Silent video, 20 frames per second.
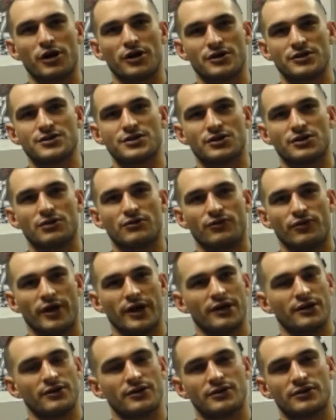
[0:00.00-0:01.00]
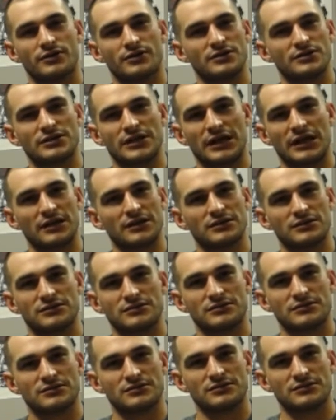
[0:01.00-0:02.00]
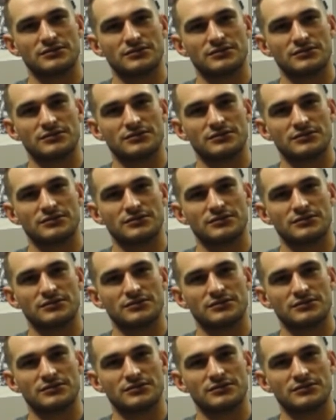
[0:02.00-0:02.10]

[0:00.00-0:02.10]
Because Mark is a good fighter, and he's got...